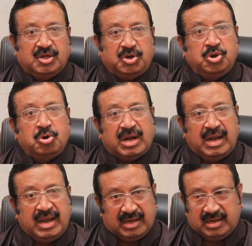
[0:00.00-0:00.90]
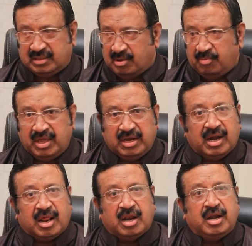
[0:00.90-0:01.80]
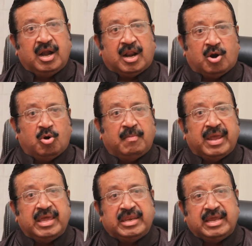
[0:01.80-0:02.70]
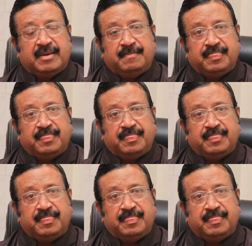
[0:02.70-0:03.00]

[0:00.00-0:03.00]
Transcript: new clinic somewhere in and around my area.